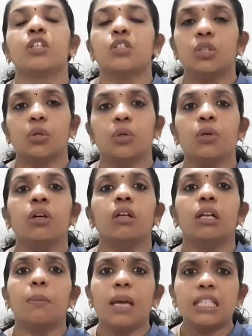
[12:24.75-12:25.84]
So
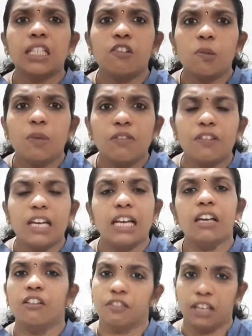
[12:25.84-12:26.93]
the patient will be
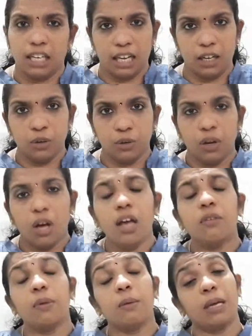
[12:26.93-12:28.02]
feeling vertigo
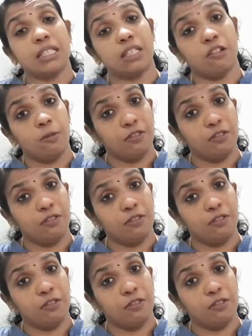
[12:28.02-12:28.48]
or the patient will